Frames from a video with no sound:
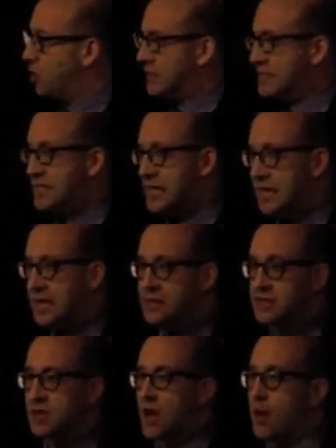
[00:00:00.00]
you know,
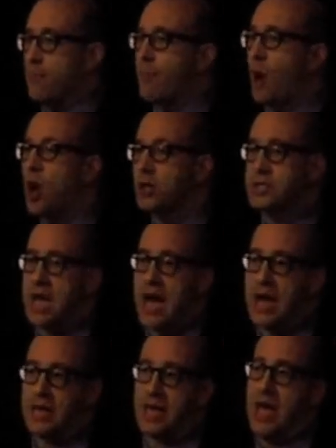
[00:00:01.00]
Dickens,
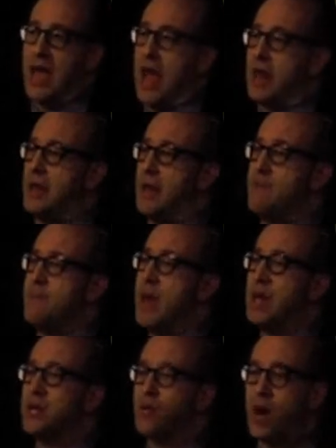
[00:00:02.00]
Balzac, and
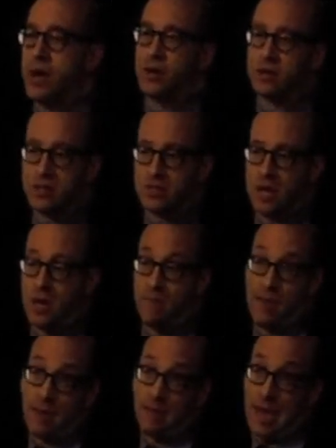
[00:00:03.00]
many writers,
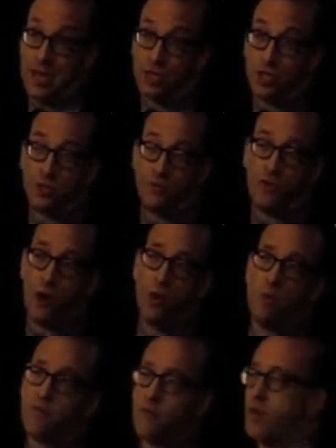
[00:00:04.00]
um, and actually
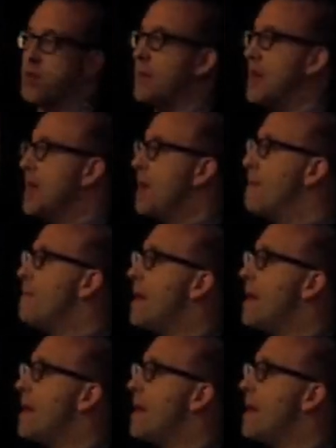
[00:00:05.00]
Defoe before them,